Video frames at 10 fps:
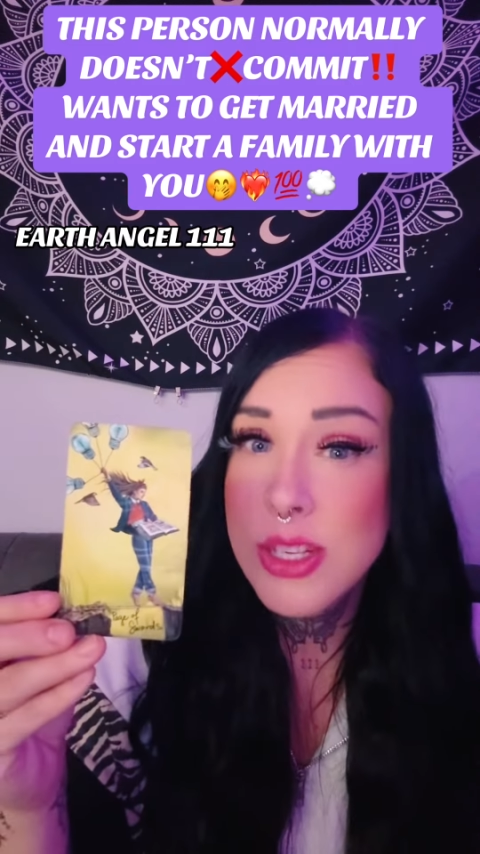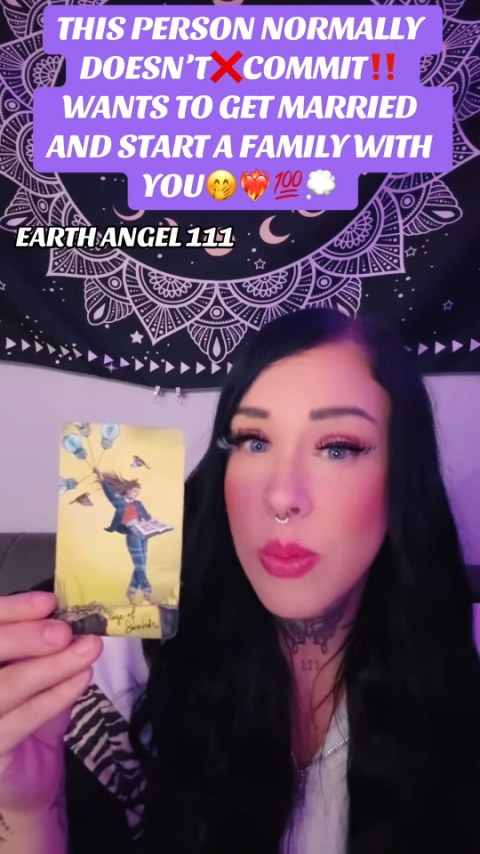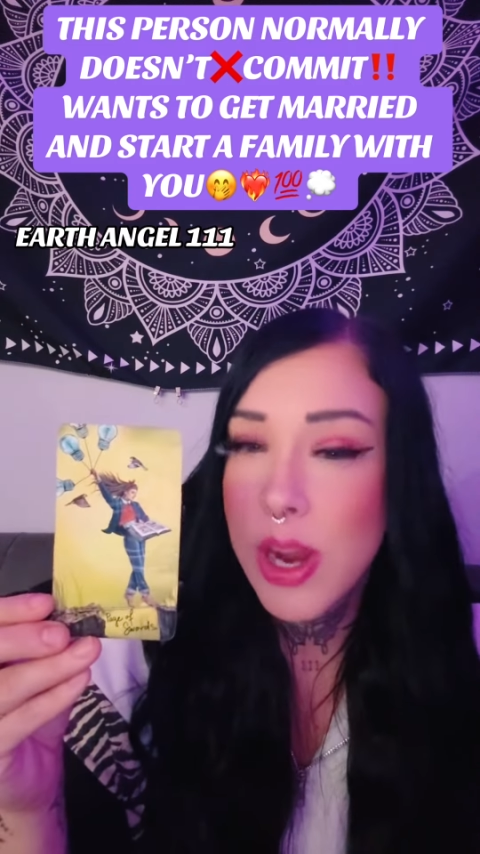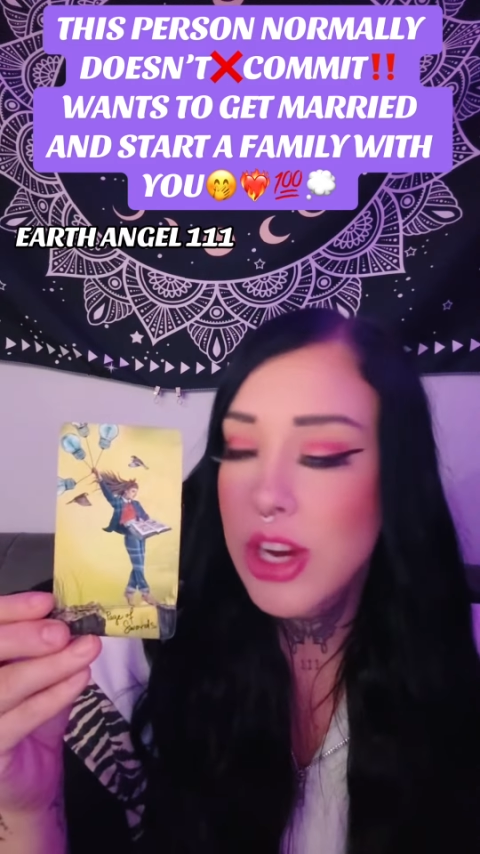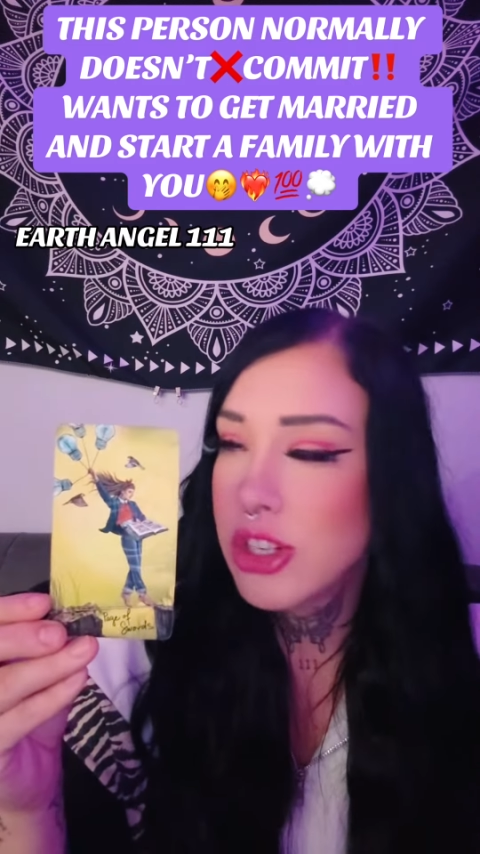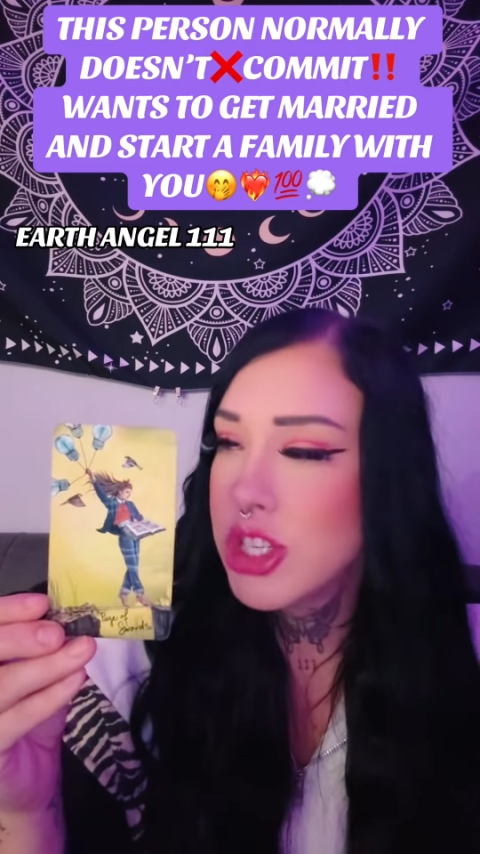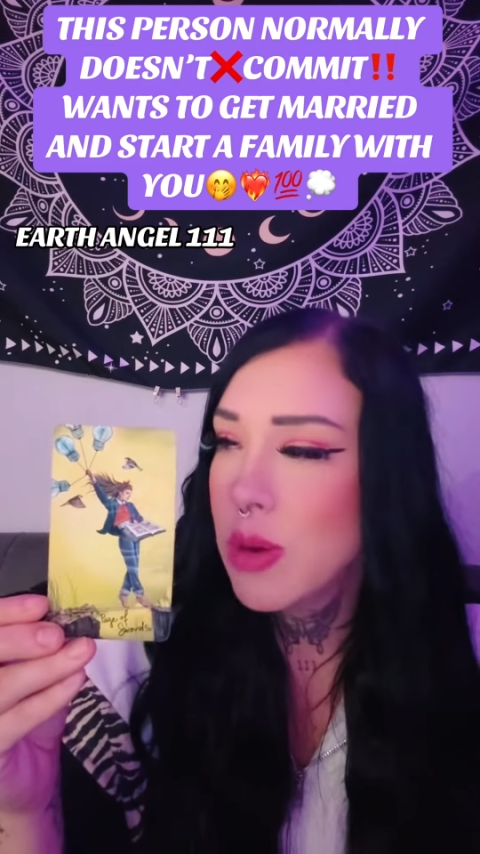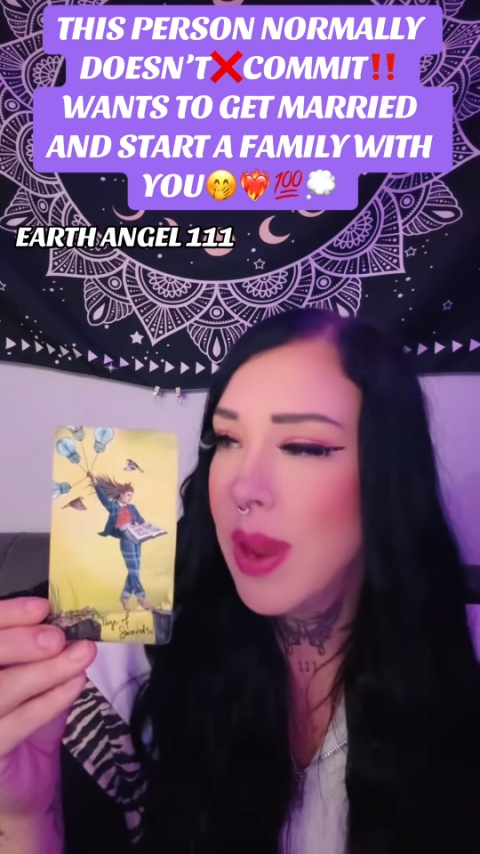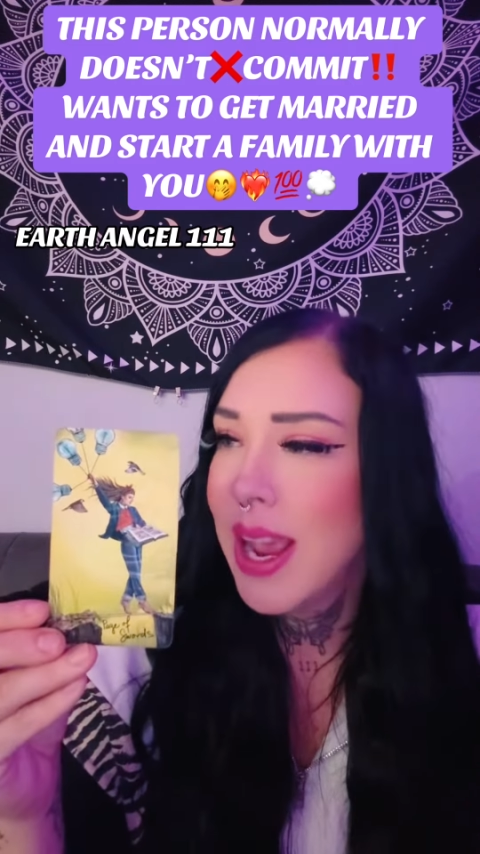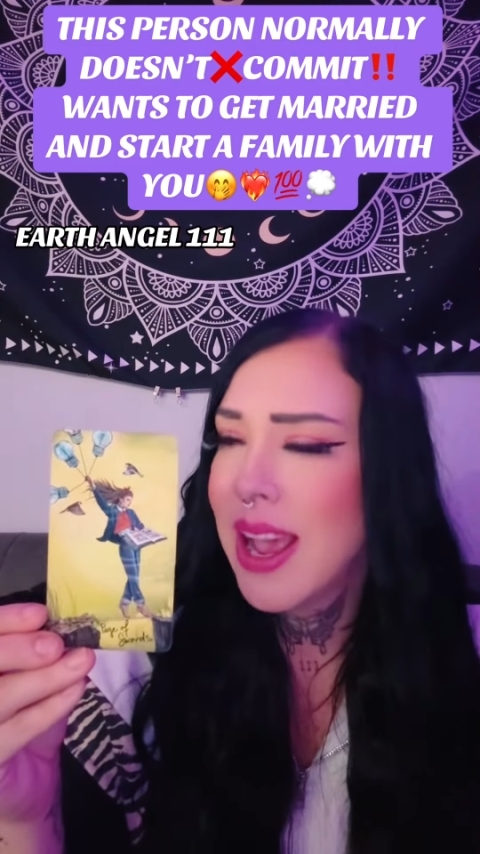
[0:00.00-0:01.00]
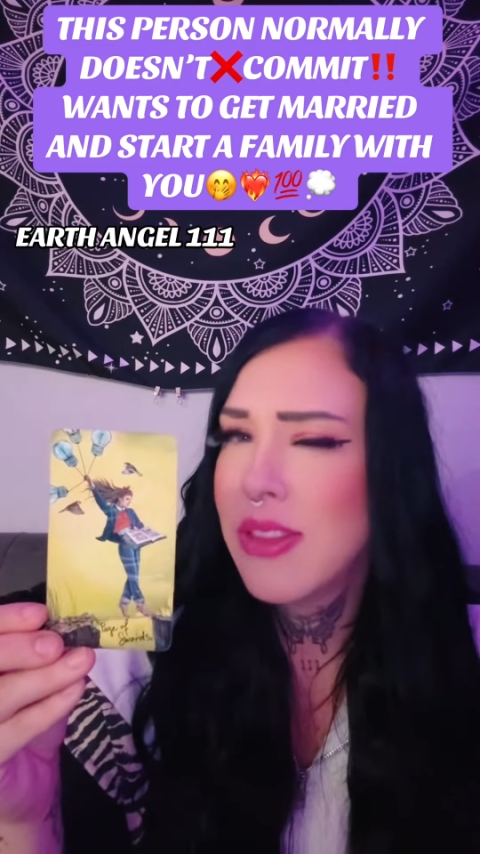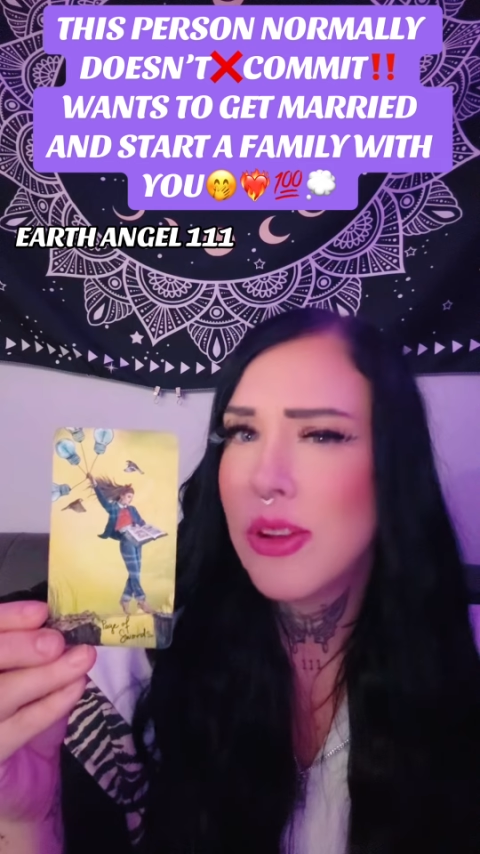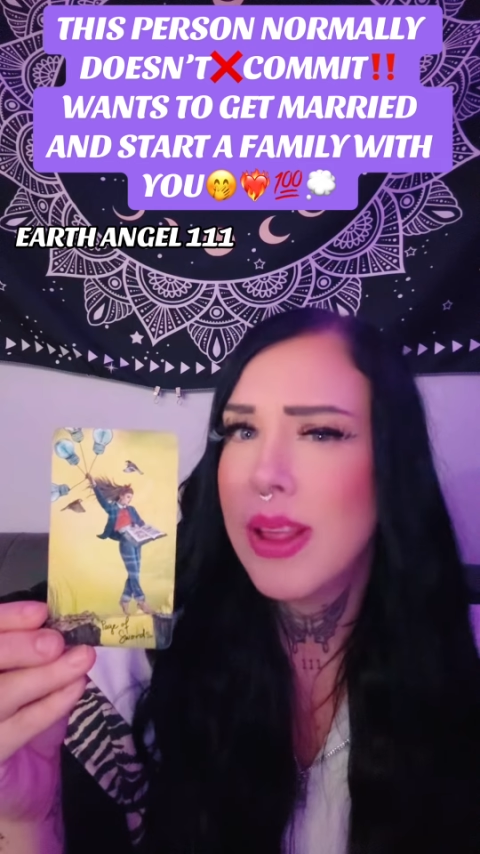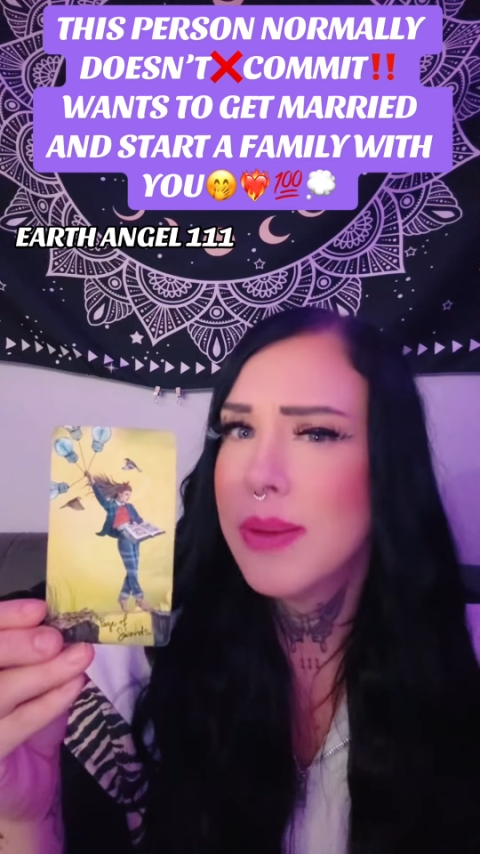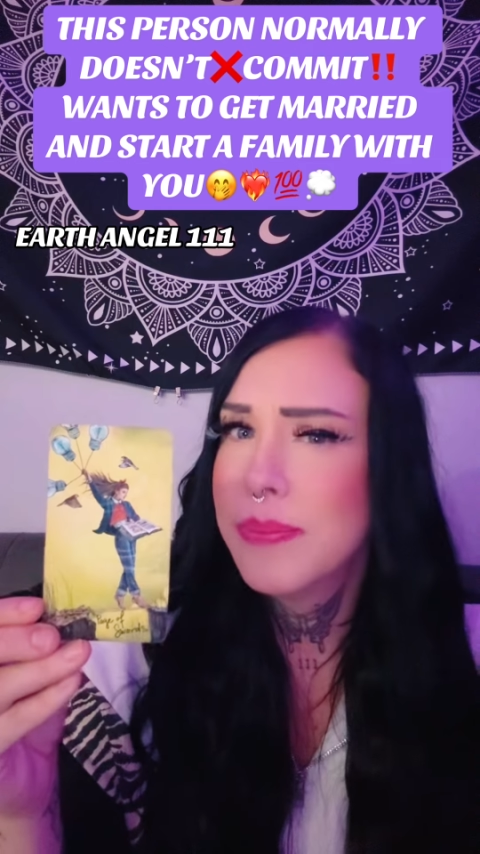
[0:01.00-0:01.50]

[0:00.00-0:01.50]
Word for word: to what you're doing and they're like,